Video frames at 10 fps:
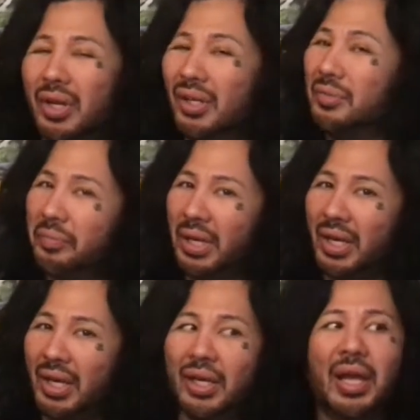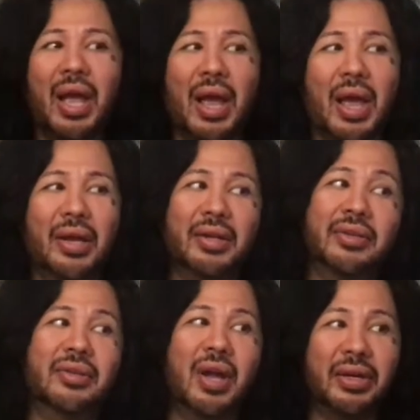it's big and
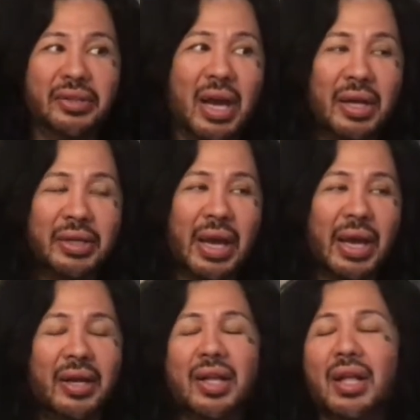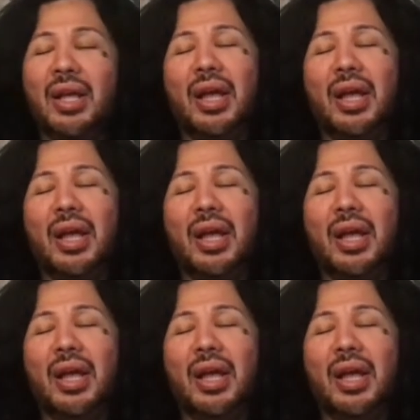it's not done yet.